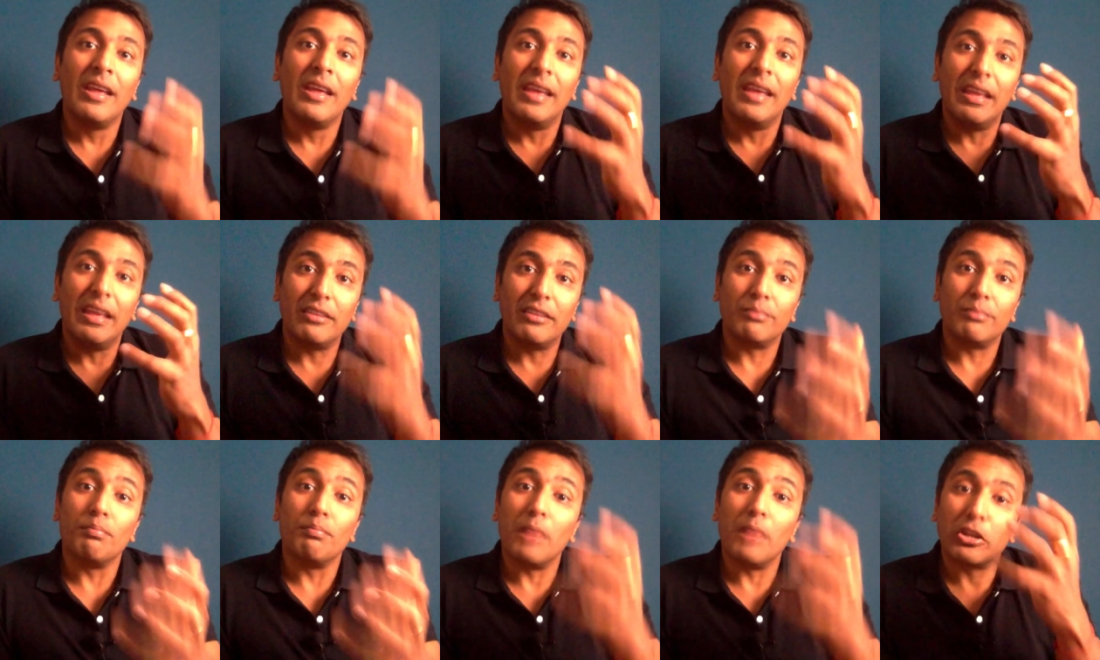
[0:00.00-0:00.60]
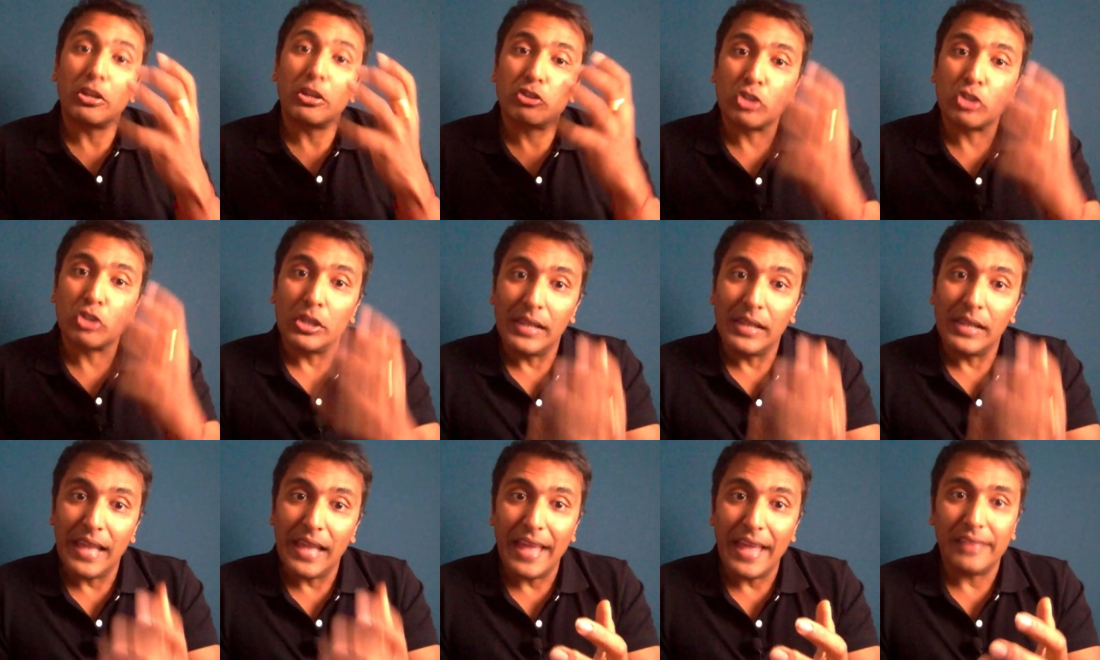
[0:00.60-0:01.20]
is much
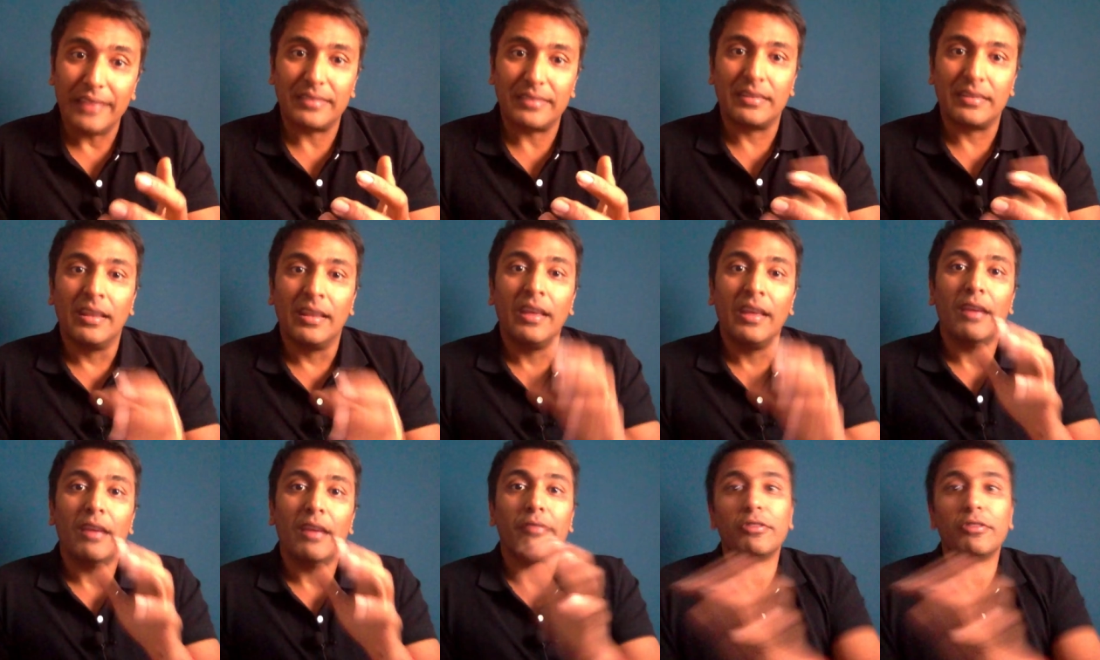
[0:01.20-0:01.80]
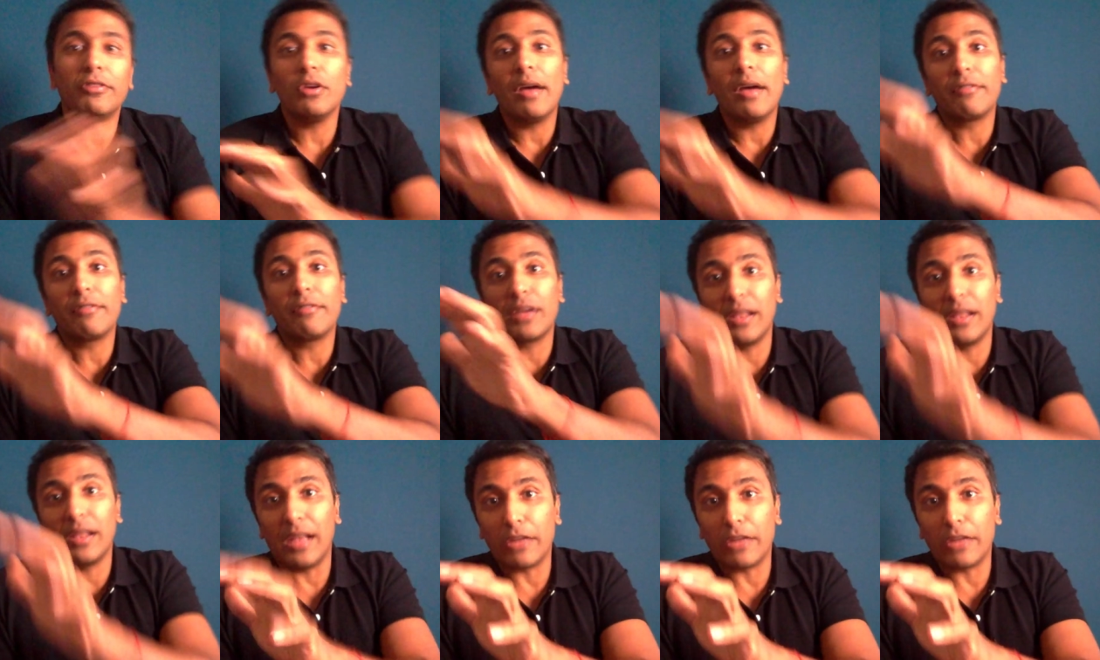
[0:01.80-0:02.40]
less if you have
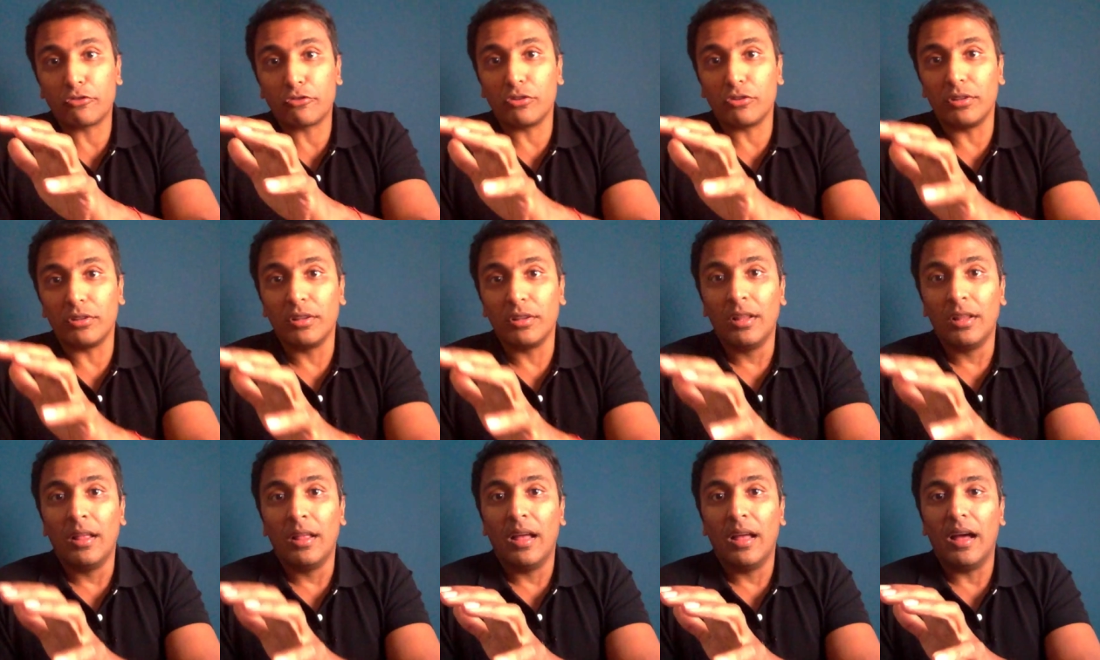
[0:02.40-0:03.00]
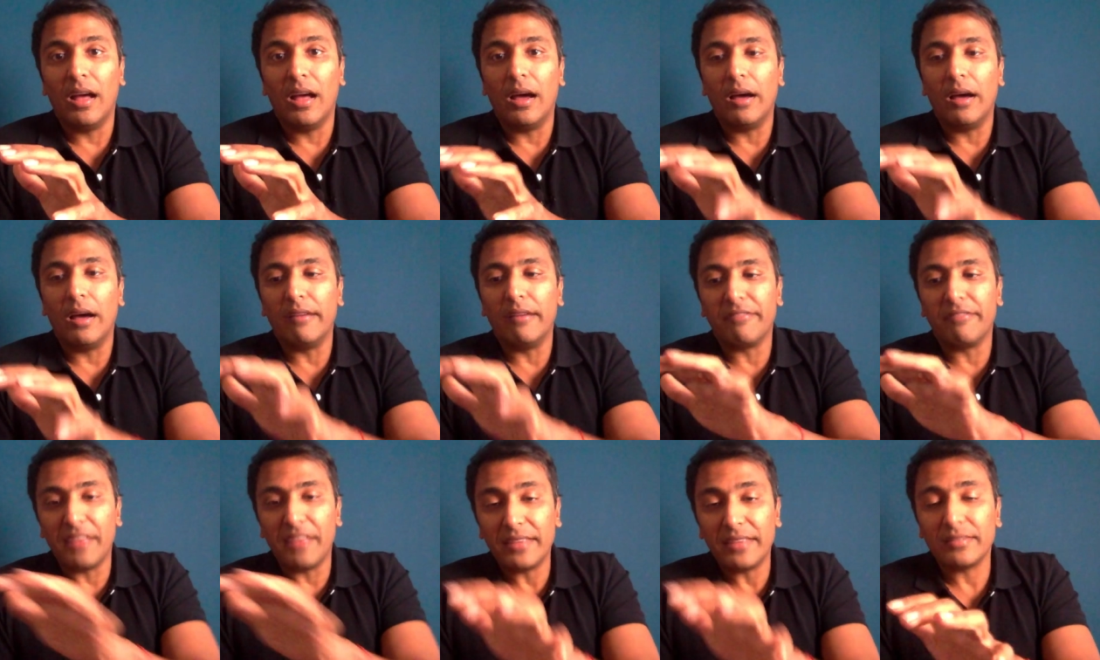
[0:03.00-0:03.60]
collateral
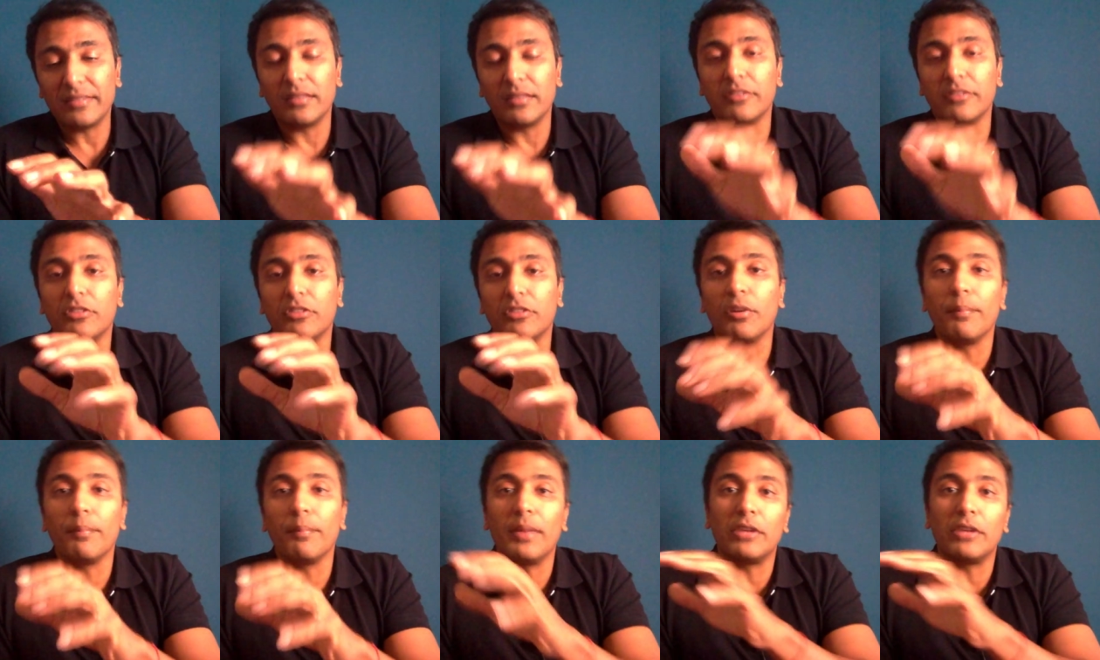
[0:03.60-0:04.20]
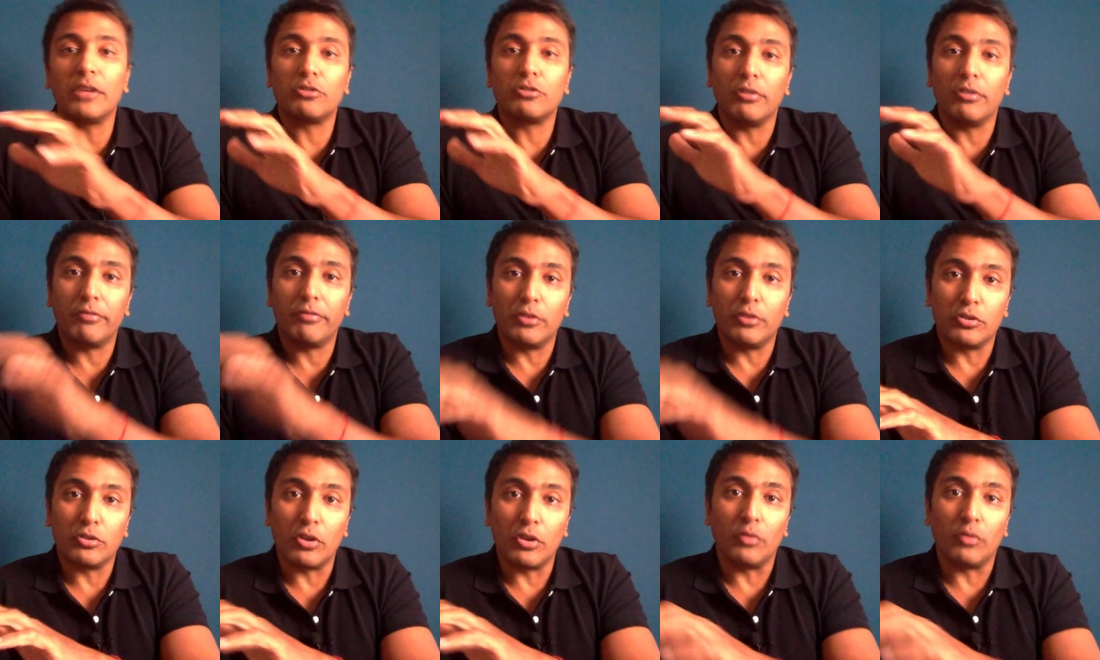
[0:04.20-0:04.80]
vessels compared to if
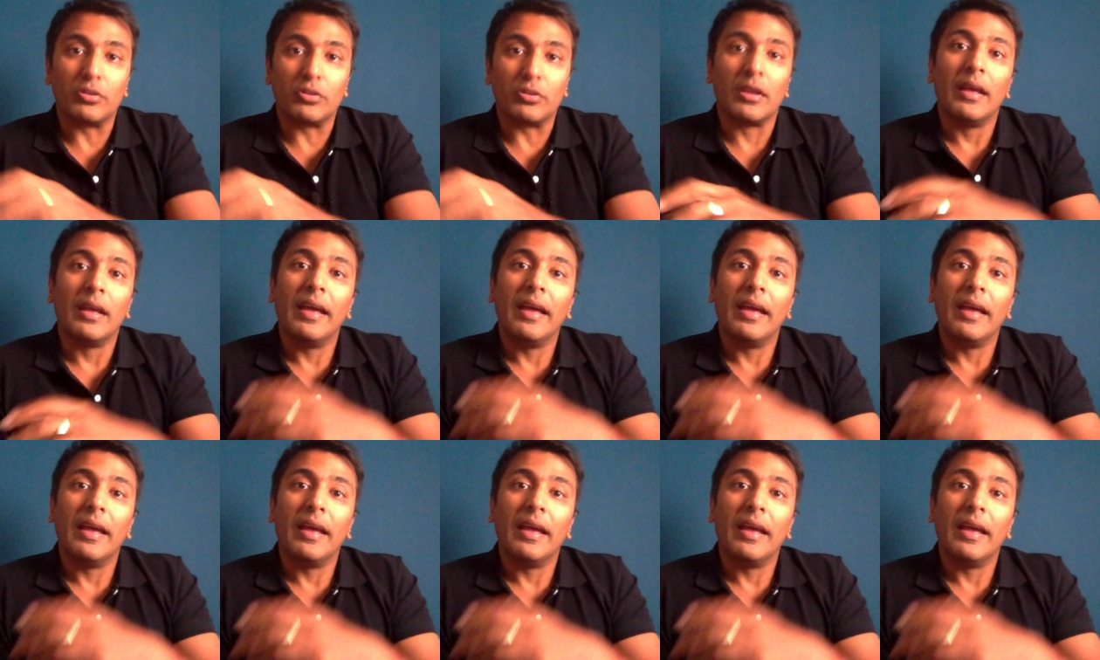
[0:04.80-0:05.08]
you don't.